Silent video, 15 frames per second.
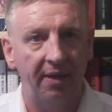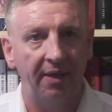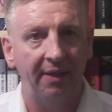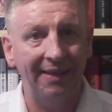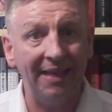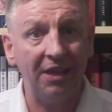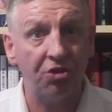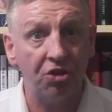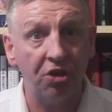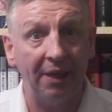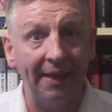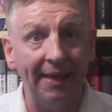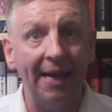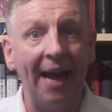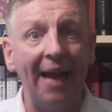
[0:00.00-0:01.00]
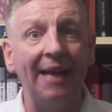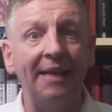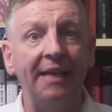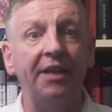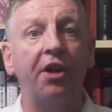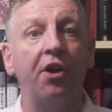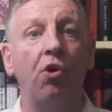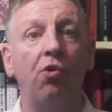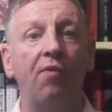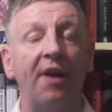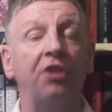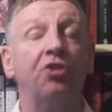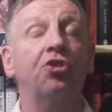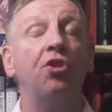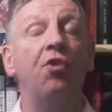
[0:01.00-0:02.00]
Literally handed it
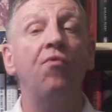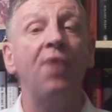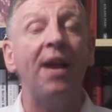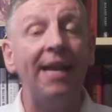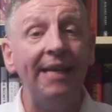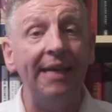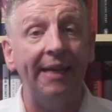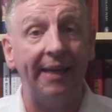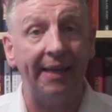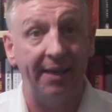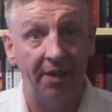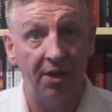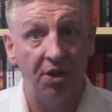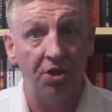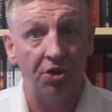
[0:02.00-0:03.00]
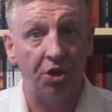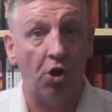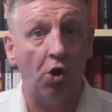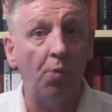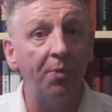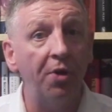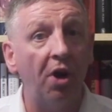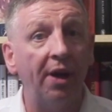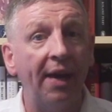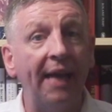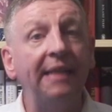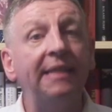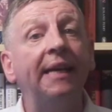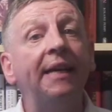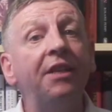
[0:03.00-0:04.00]
over, surrendered it to Hope Not
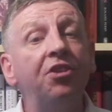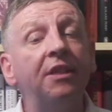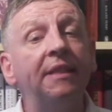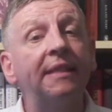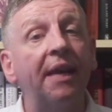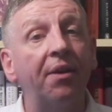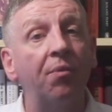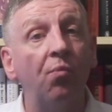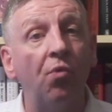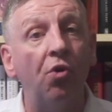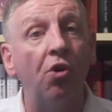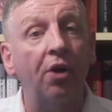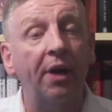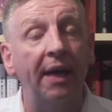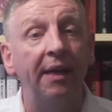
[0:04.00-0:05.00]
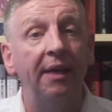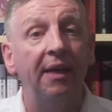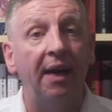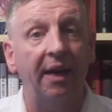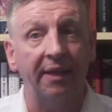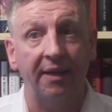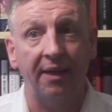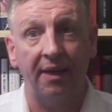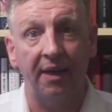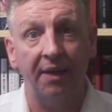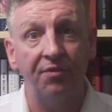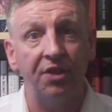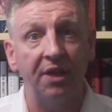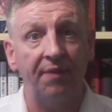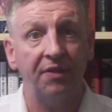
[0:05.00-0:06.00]
Hate agents Adam Walker and
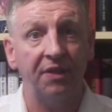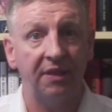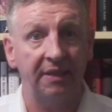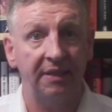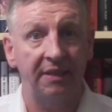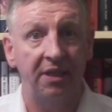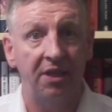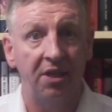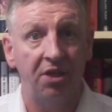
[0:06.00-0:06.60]
Clive Jefferson.